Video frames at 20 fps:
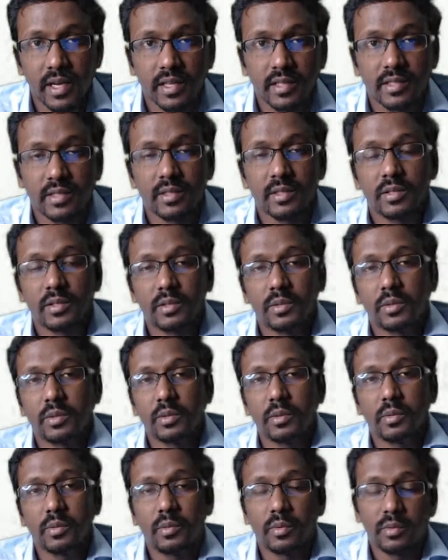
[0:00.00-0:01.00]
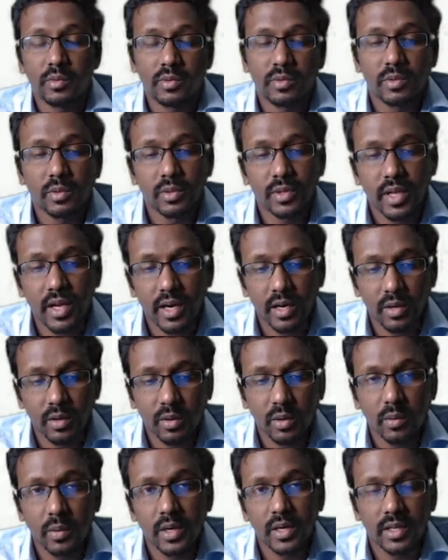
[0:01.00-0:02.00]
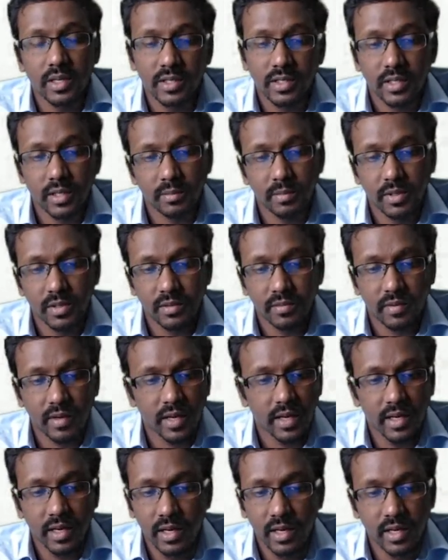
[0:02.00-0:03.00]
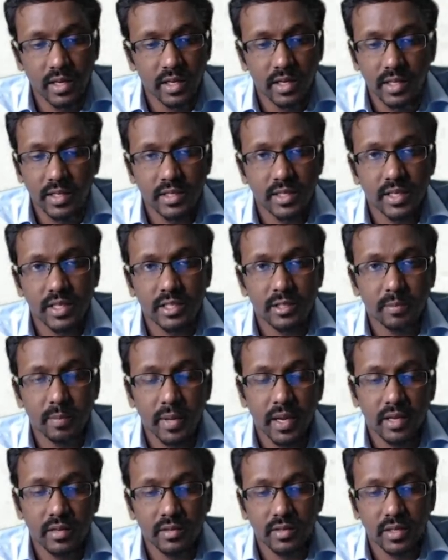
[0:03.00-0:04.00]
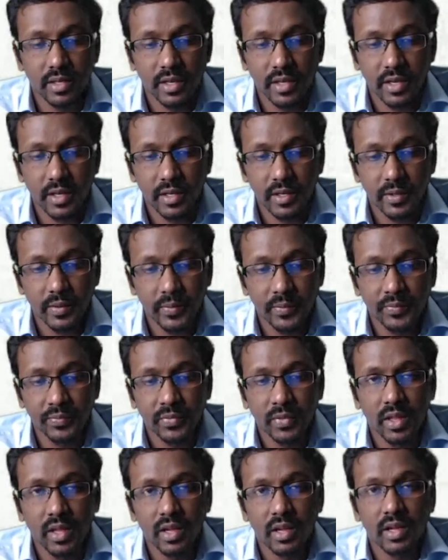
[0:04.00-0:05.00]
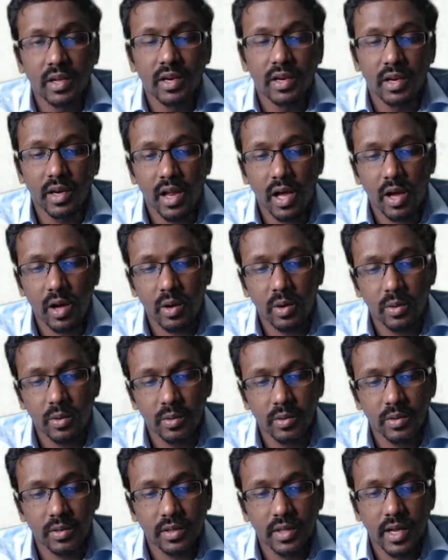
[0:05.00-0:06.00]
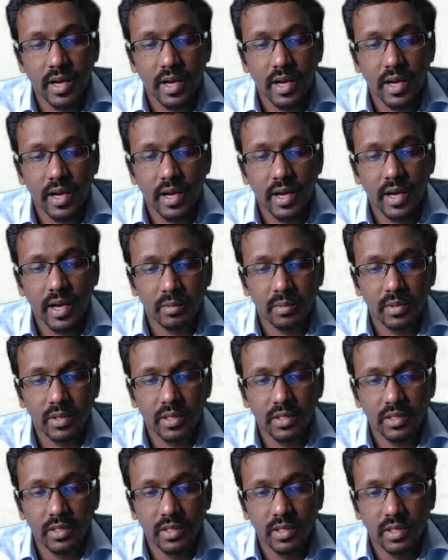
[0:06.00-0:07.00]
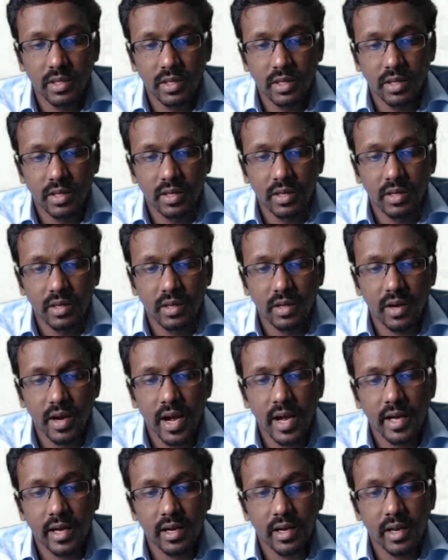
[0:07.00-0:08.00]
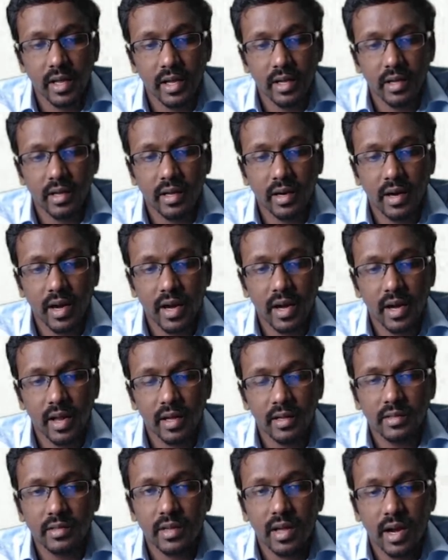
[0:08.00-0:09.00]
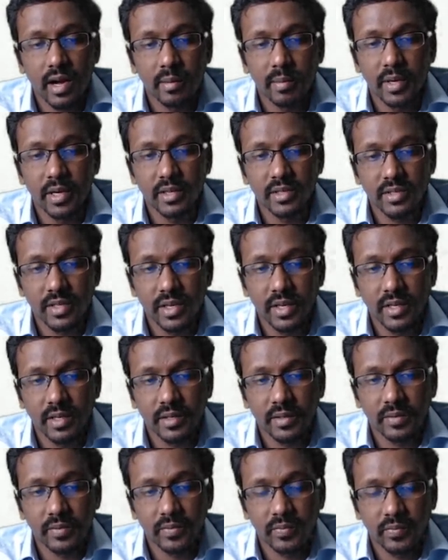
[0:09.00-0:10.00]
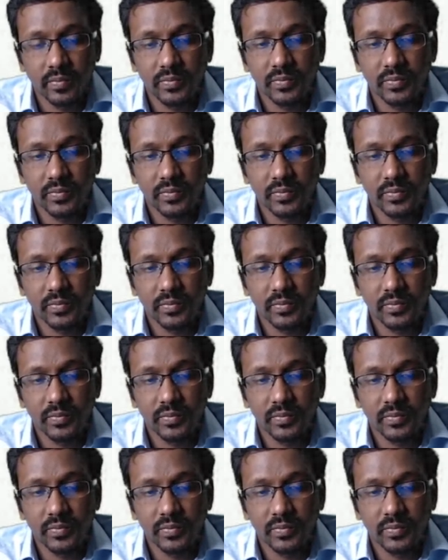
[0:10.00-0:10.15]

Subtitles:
files. So that no one disturb this file, just paste it here. Now the next step is right click, run as administrator.